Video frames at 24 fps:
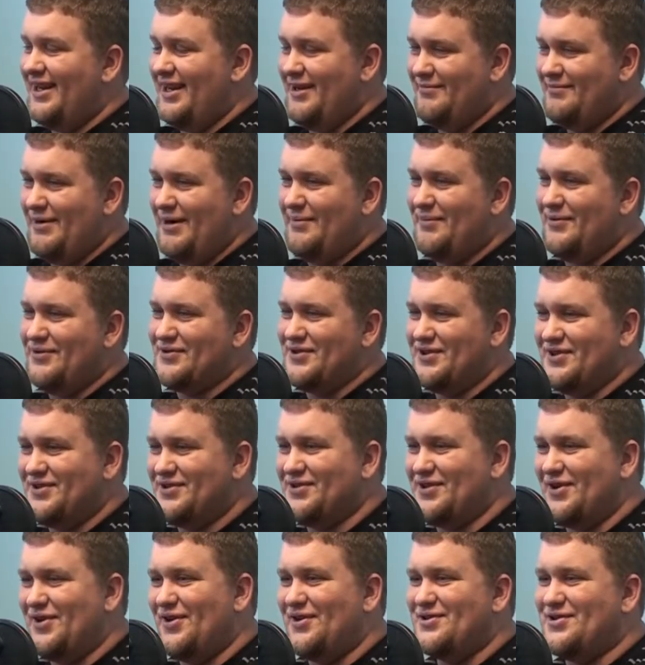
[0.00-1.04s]
He mumbles
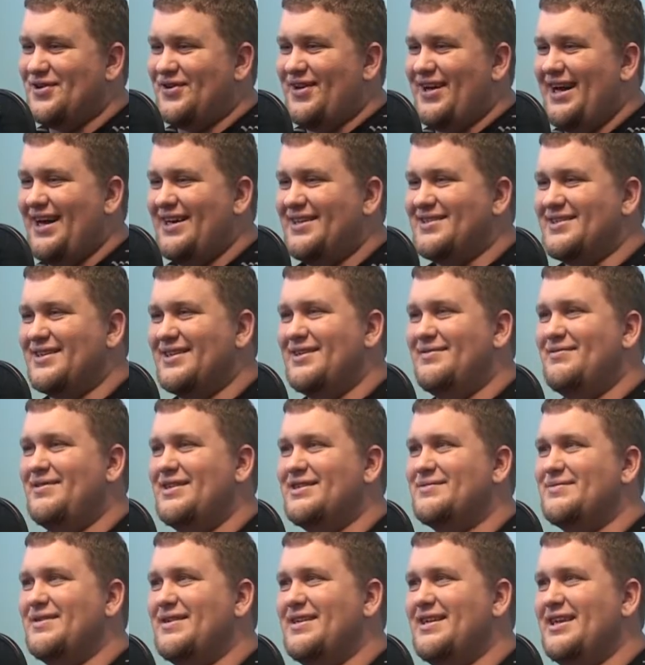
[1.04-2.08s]
and slurs a lot, so he
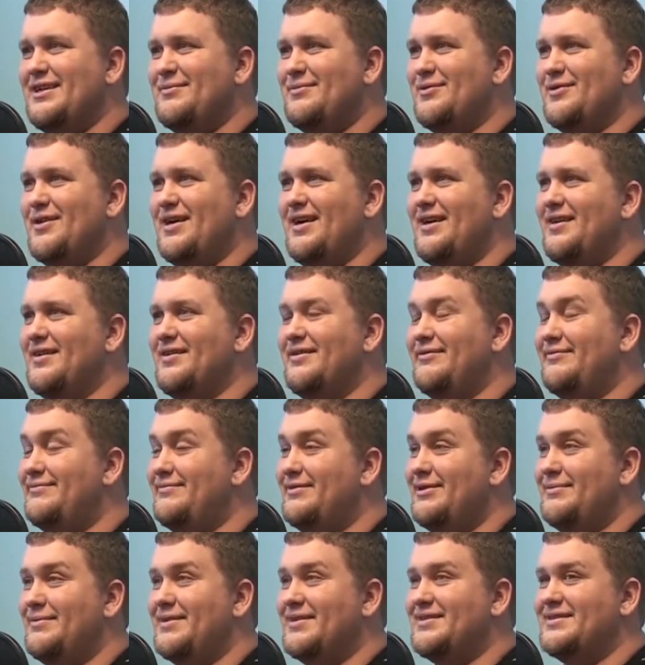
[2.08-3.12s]
must be inebriated.
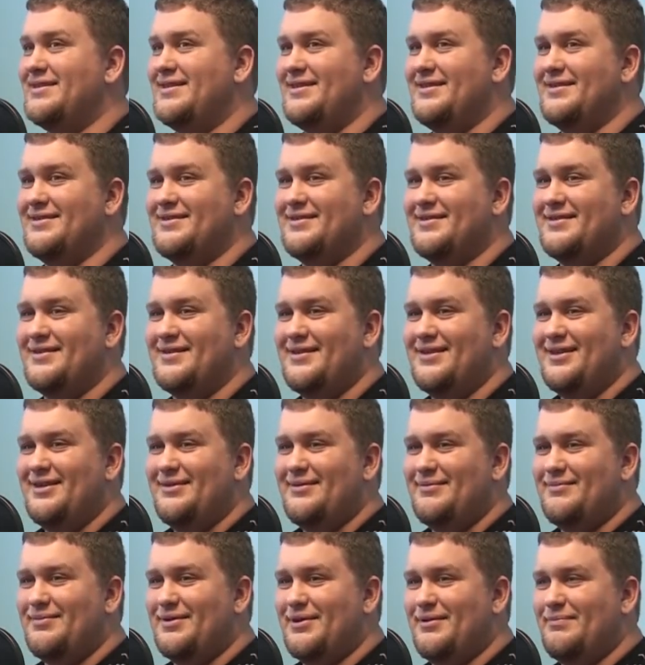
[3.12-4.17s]
That makes sense.
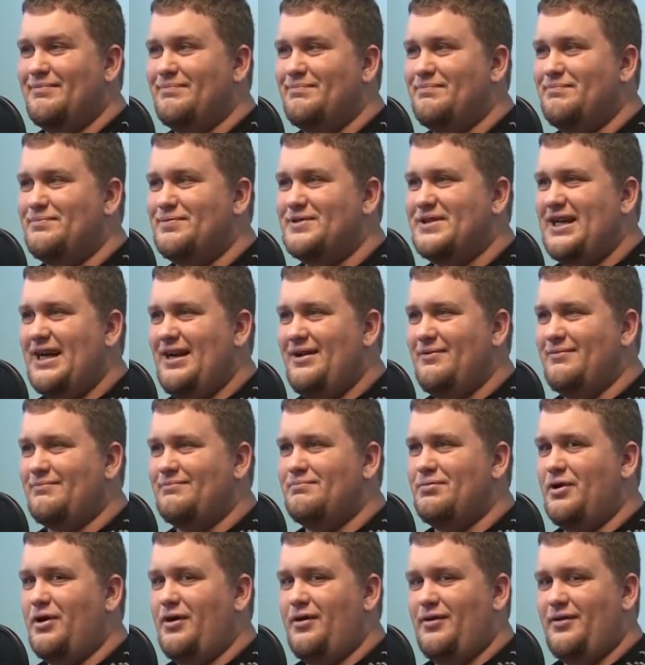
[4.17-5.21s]
But
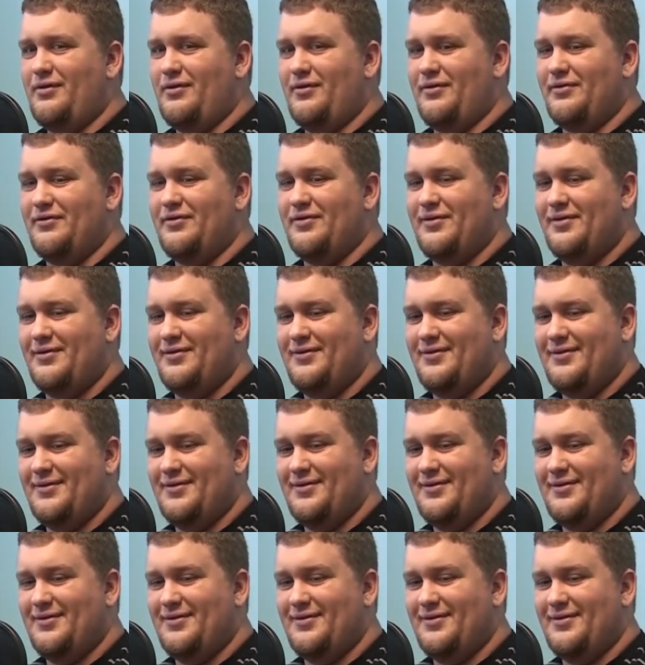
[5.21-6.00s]
sound bald.